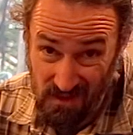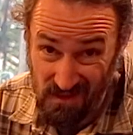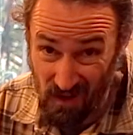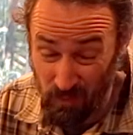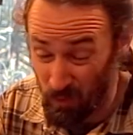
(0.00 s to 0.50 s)
let's
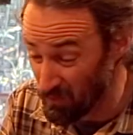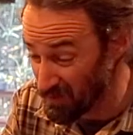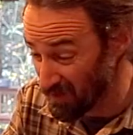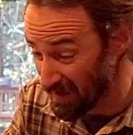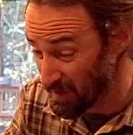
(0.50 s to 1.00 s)
talk about what I
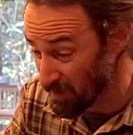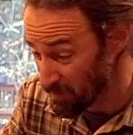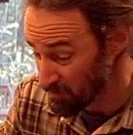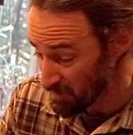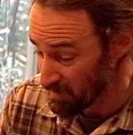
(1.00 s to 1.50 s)
really like about
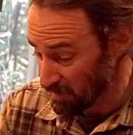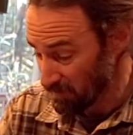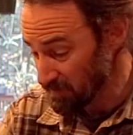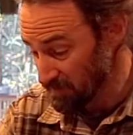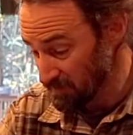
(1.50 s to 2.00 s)
them. I
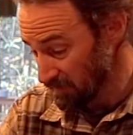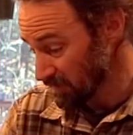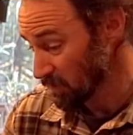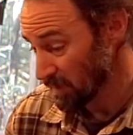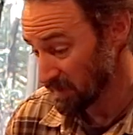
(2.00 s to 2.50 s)
like the
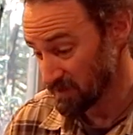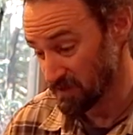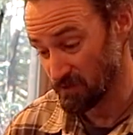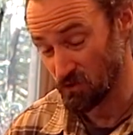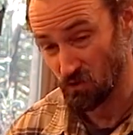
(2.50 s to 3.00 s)

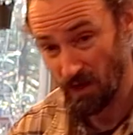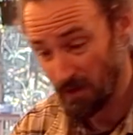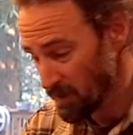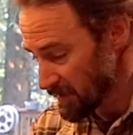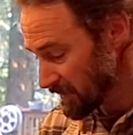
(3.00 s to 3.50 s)
integrated
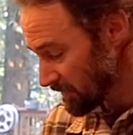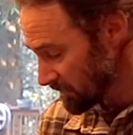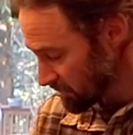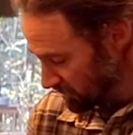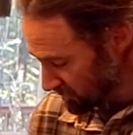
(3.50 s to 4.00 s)
drain area.
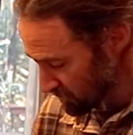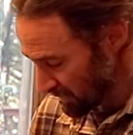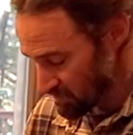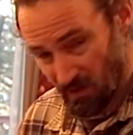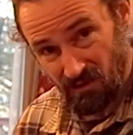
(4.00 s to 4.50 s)

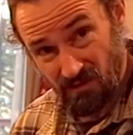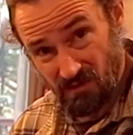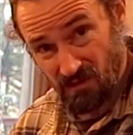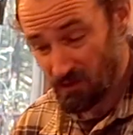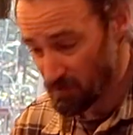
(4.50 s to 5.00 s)
Drains right into the
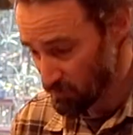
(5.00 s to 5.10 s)
sink,